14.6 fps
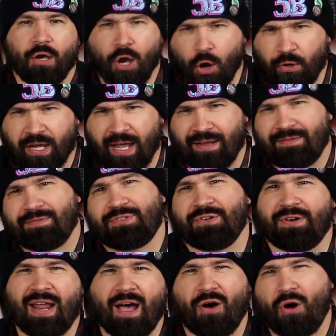Okay, so
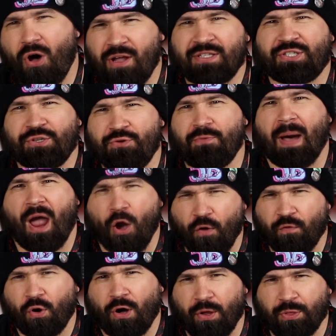now on to my
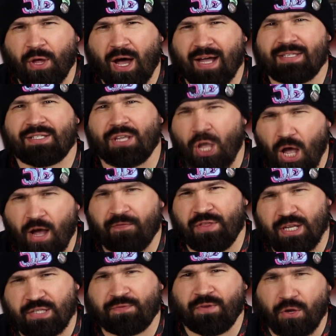overall thoughts of
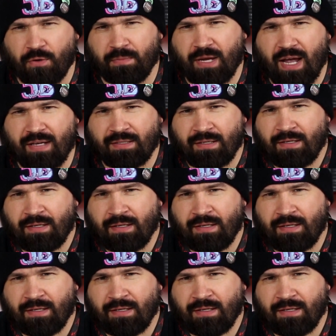this film, guys.